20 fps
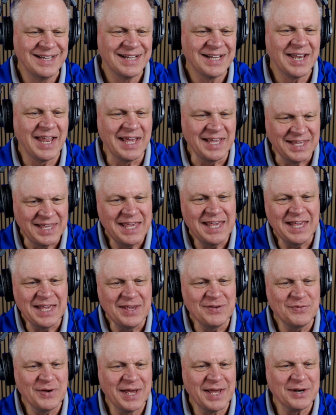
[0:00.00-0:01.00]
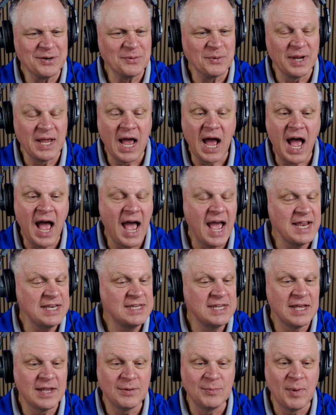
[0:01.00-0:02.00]
like Kiki VanDeWeghe, I
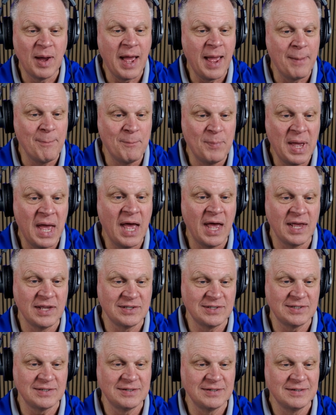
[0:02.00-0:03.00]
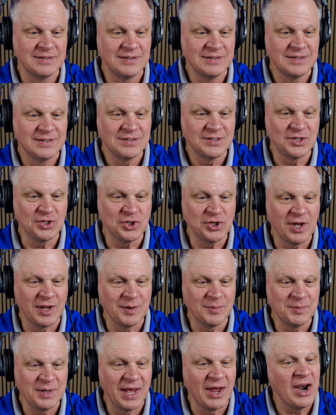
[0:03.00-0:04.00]
did my best to shut
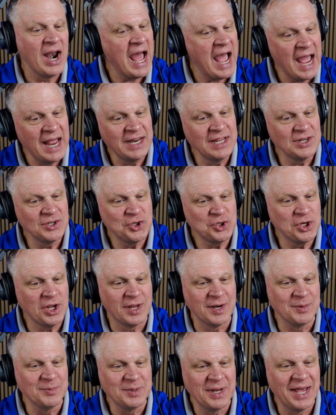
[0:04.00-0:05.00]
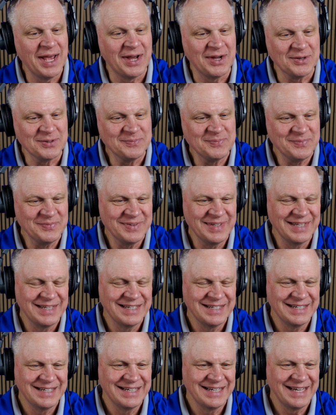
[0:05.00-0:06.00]
him down. I didn't shut him down,
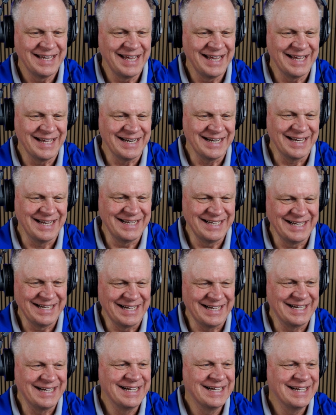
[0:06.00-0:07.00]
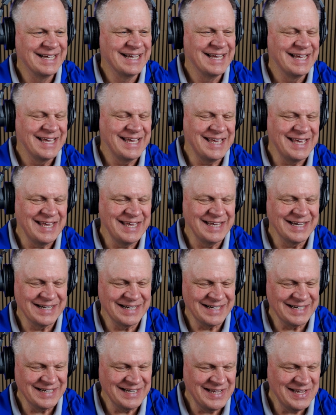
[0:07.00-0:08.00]
and
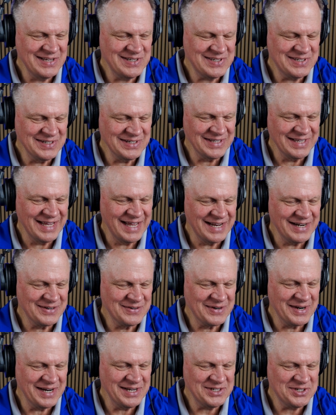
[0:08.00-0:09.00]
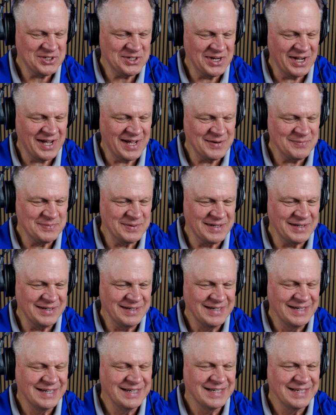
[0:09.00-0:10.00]
he still had a great shot, but
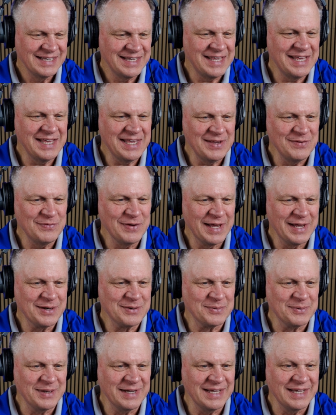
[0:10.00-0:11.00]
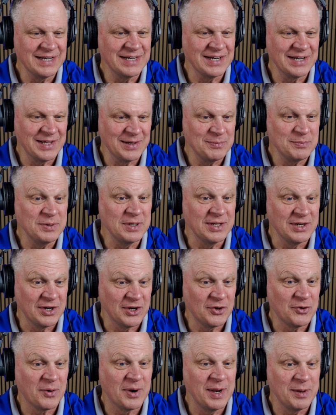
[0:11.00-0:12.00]
Kiki VanDeWeghe ended up being a
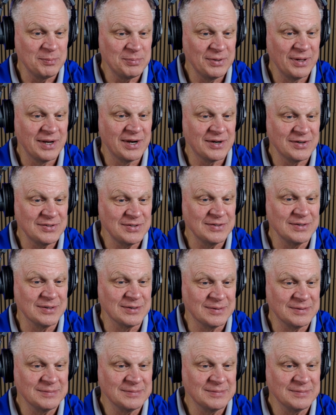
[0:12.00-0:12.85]
great player too.